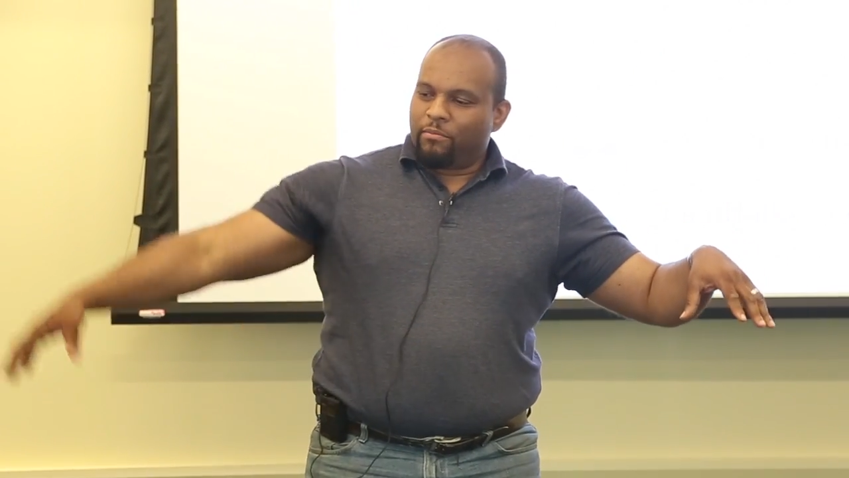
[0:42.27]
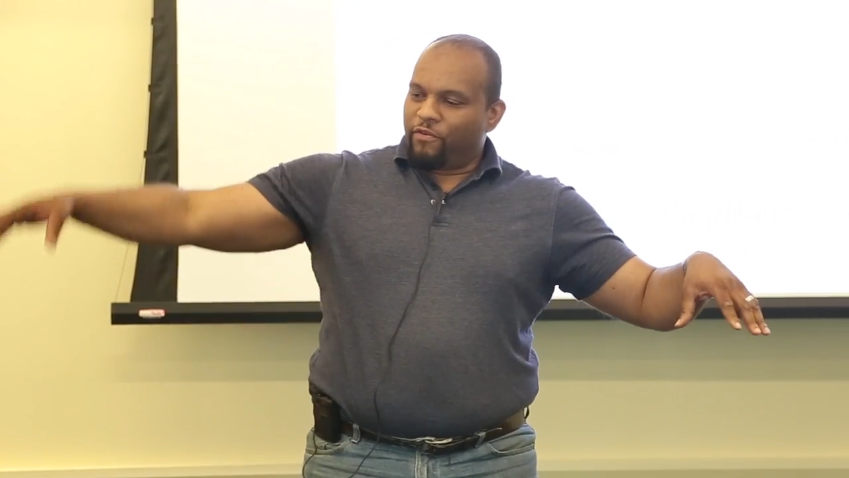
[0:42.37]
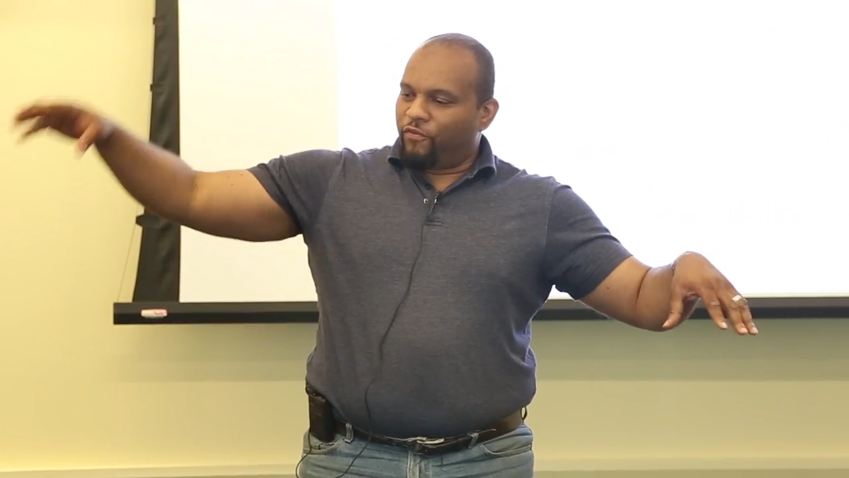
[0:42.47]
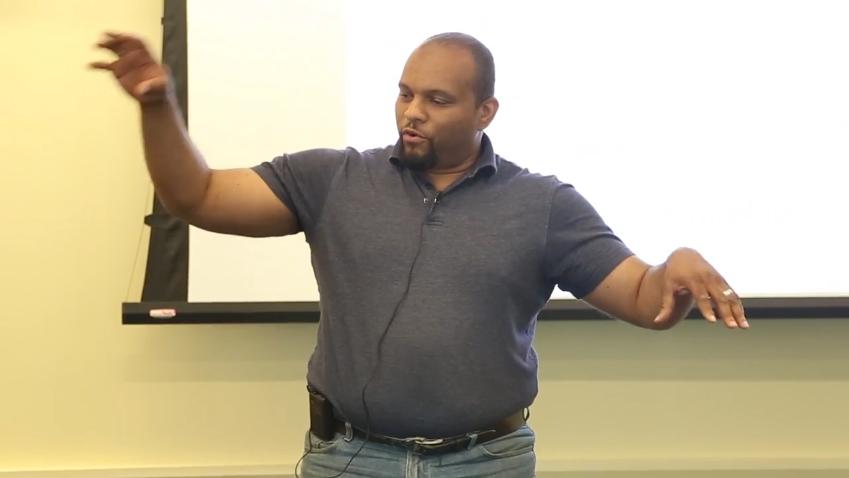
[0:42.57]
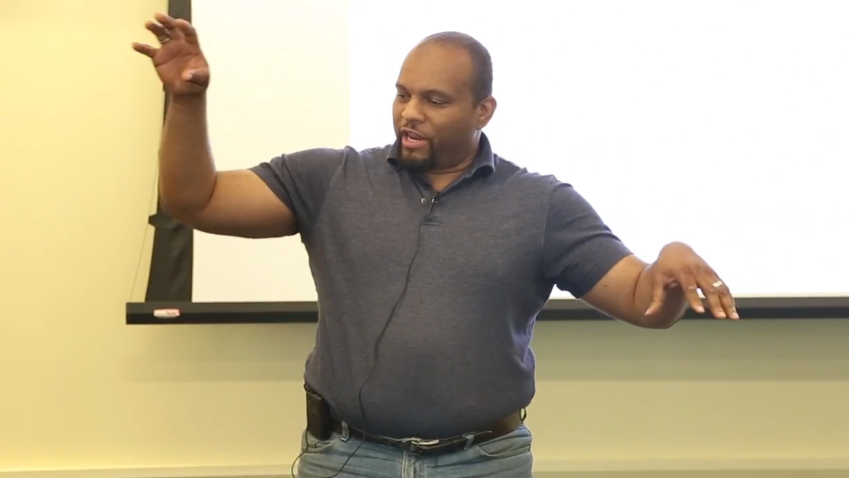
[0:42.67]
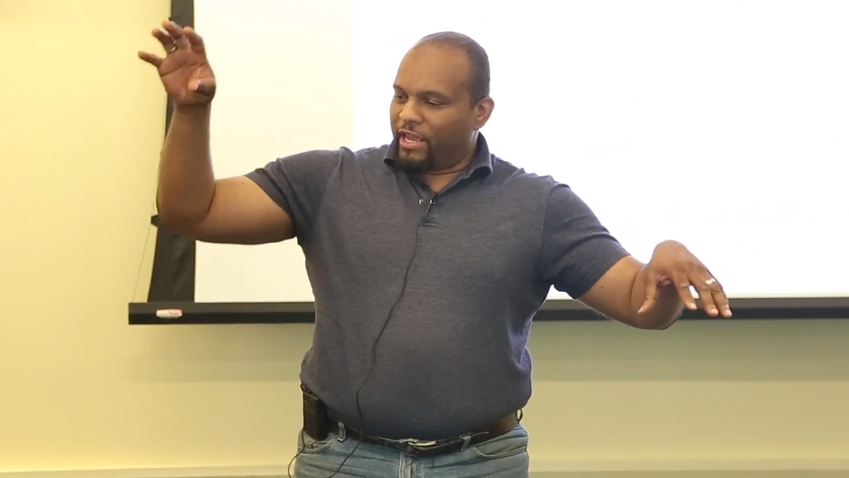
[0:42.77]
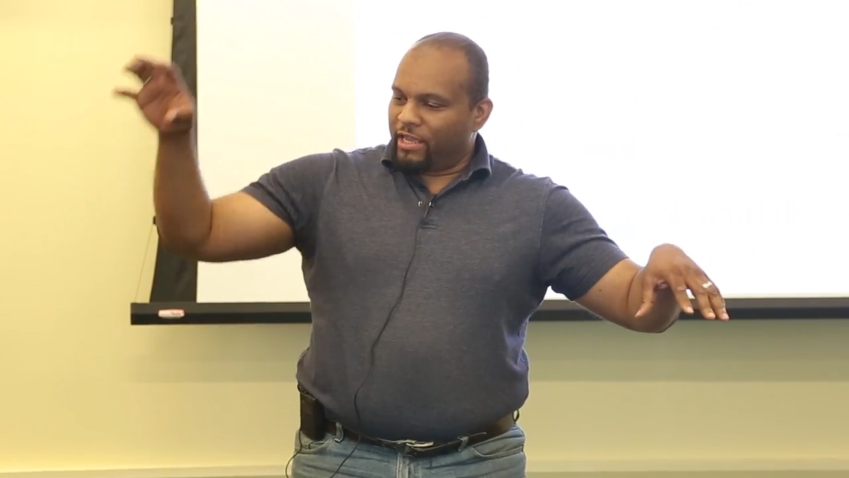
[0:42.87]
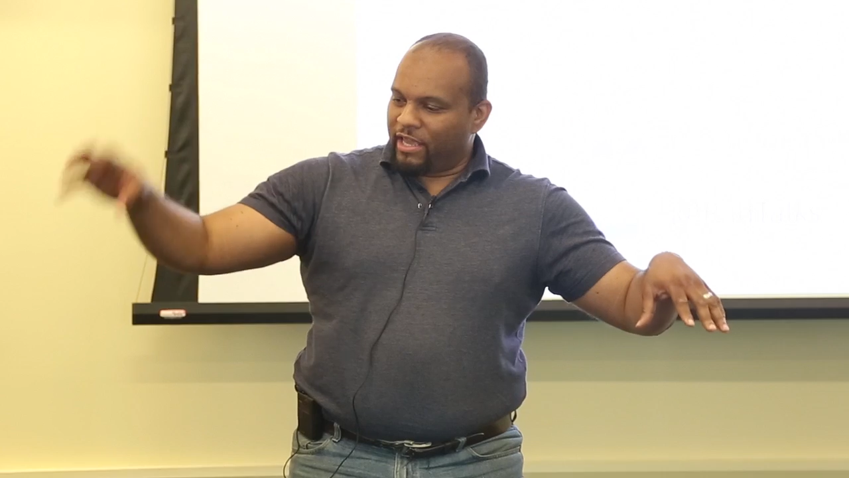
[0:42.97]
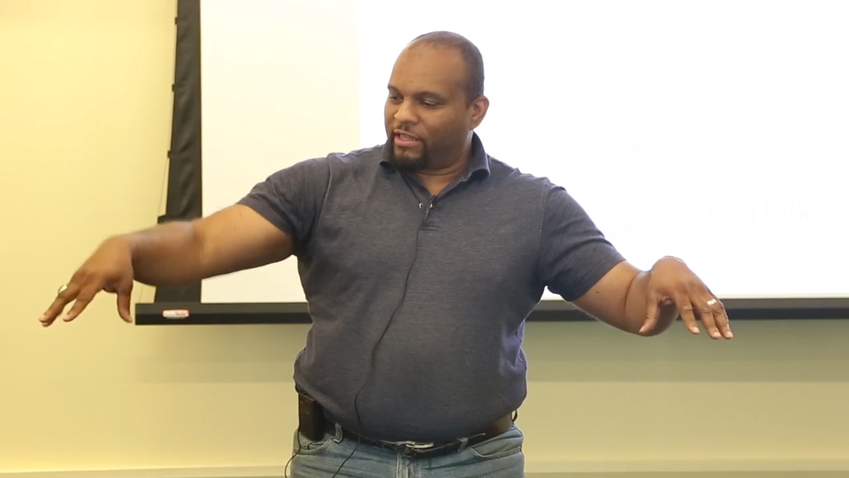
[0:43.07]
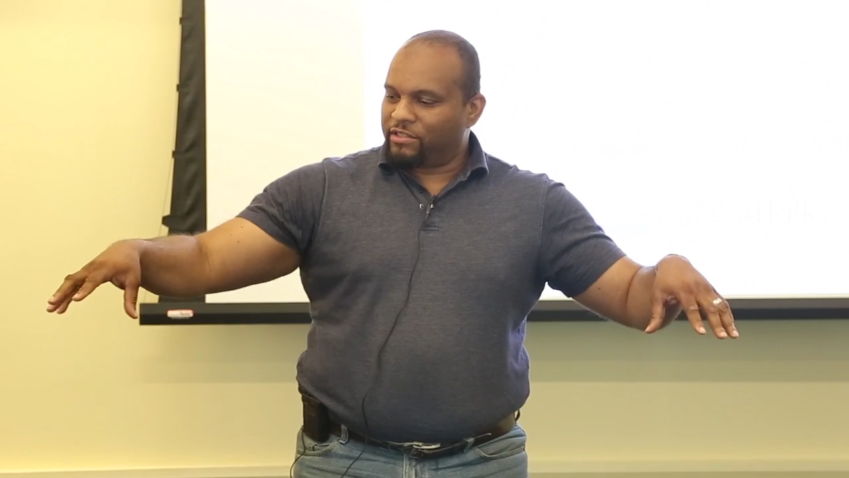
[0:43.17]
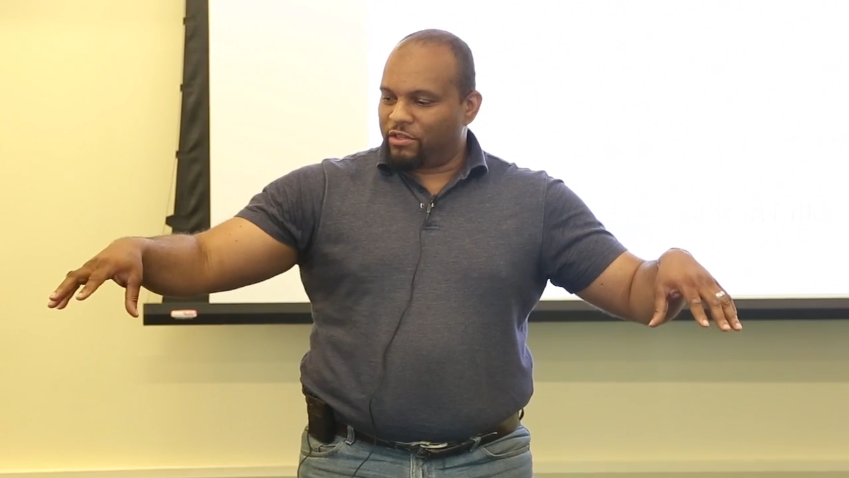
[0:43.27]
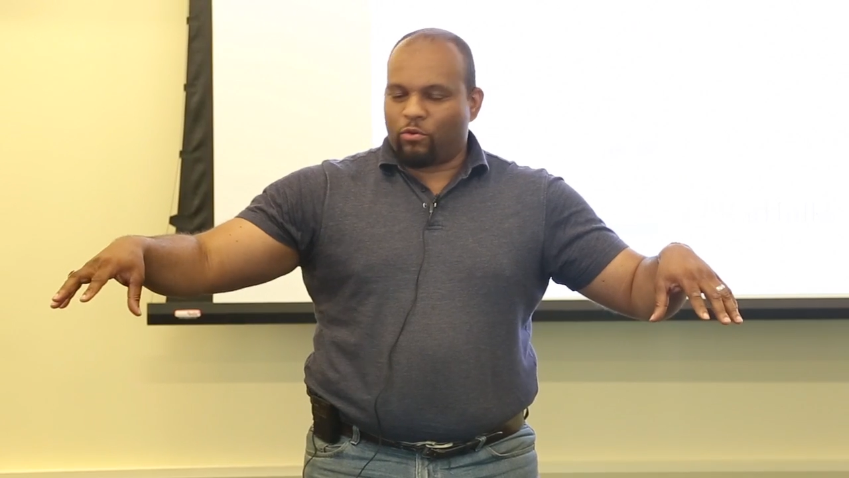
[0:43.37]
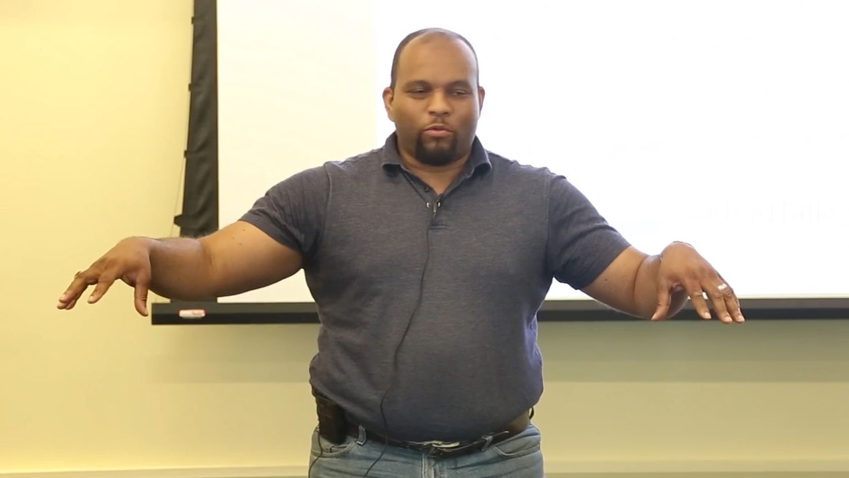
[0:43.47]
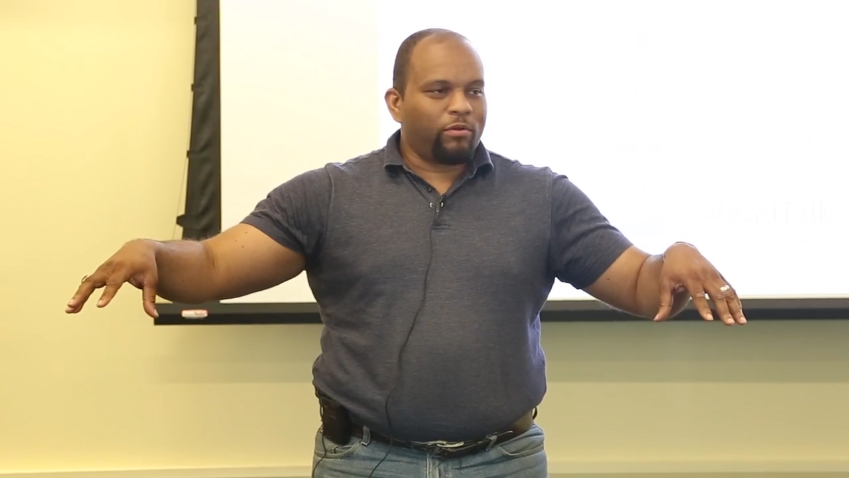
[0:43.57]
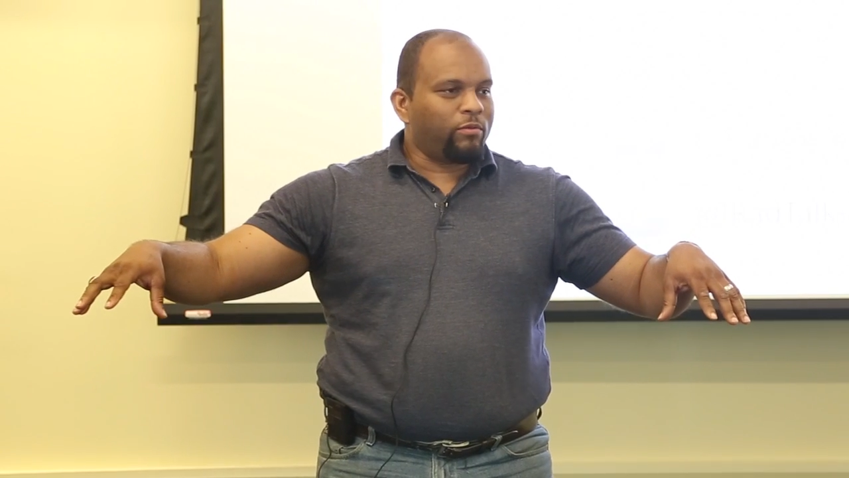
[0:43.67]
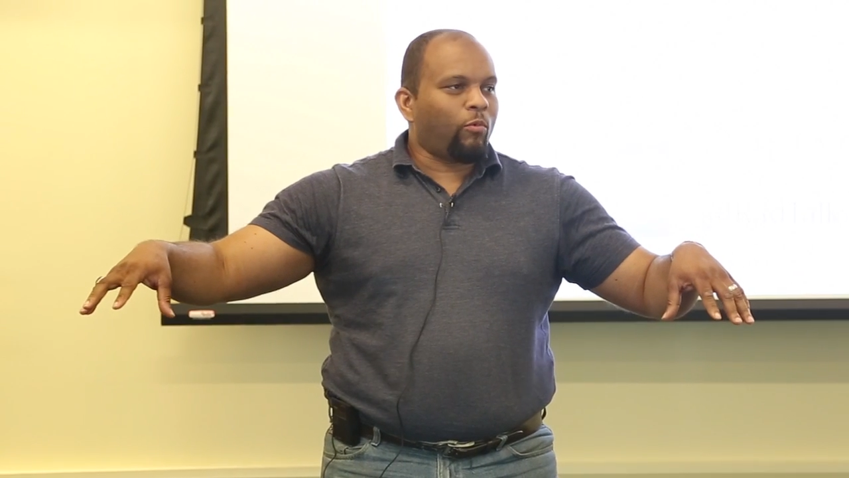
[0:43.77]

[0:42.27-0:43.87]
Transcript: before they get to the